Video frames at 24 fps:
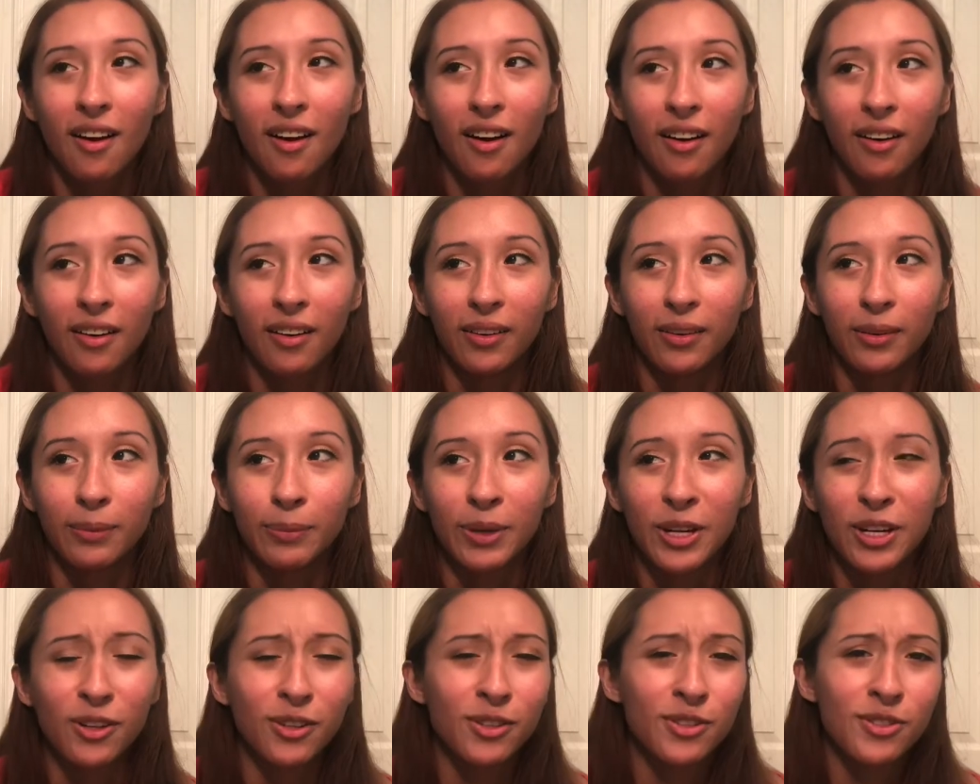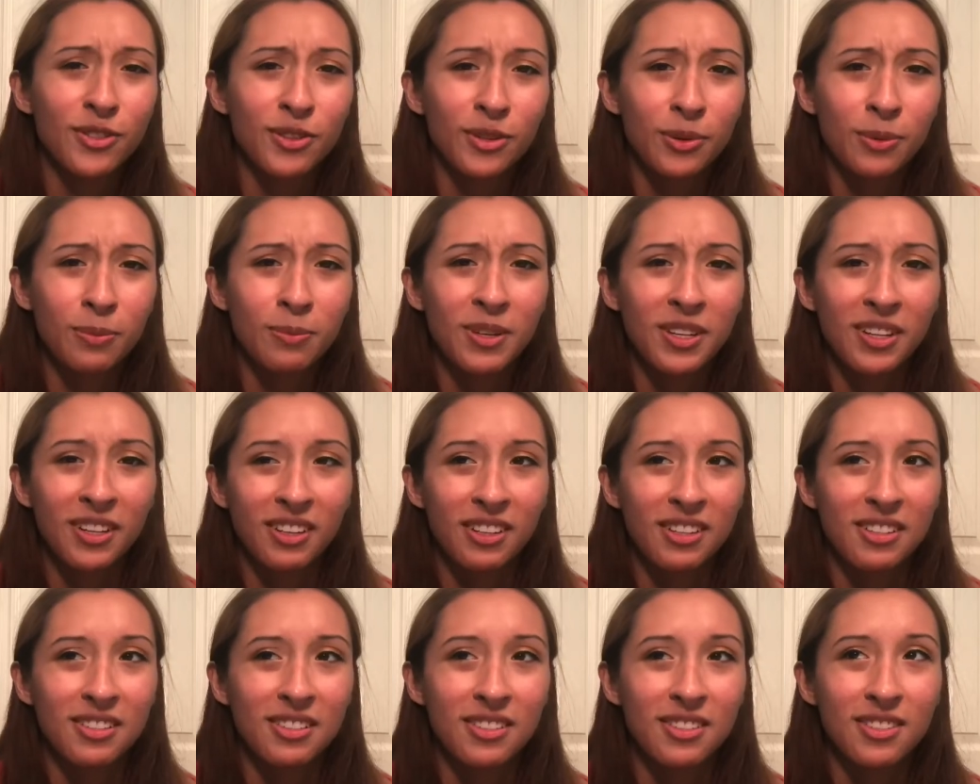And also
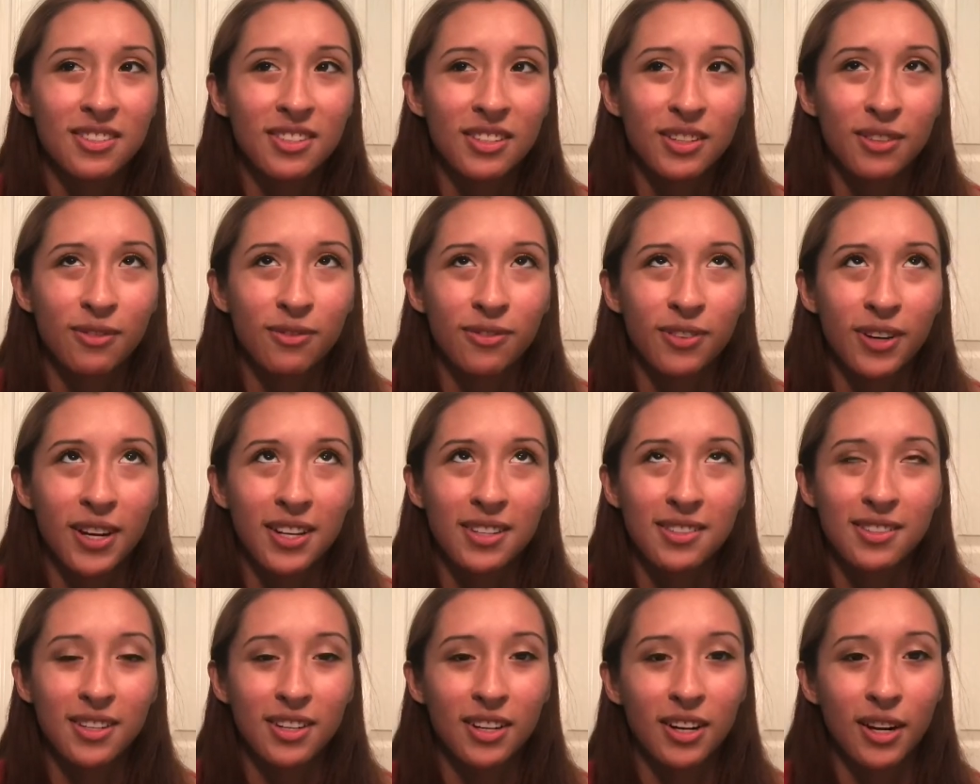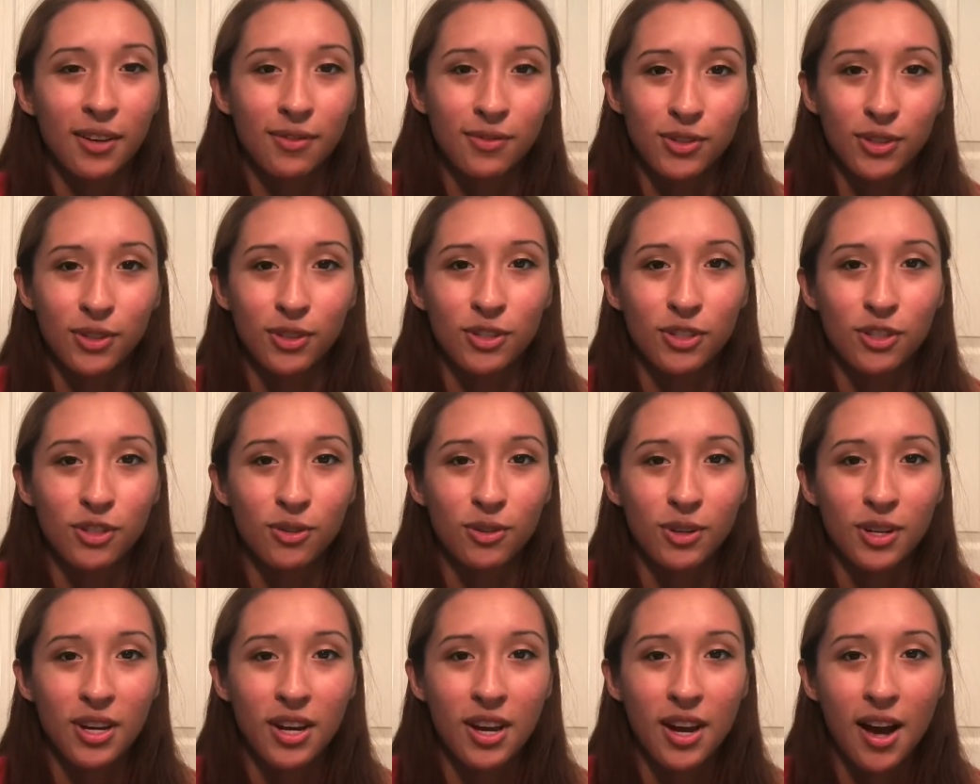because if I didn't have
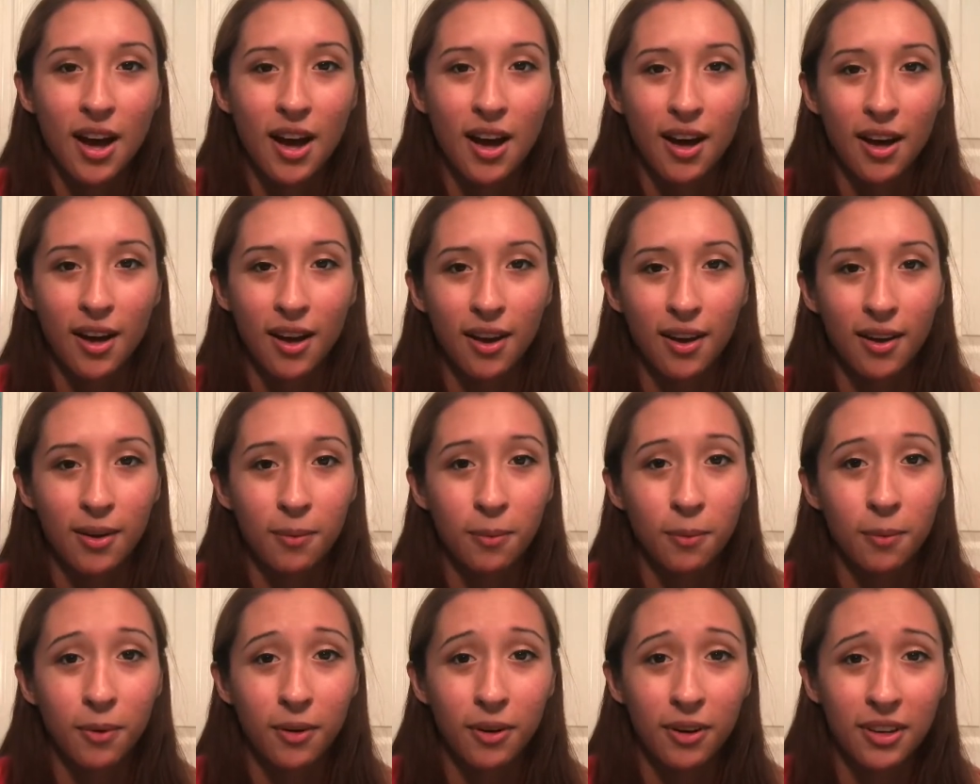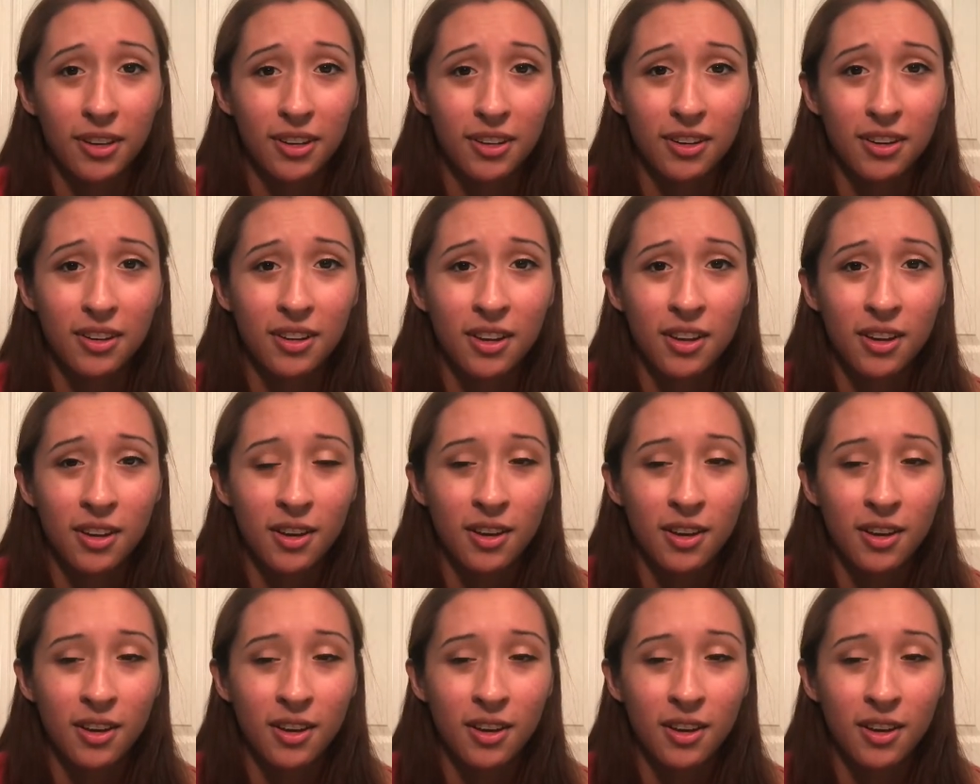surgery, I would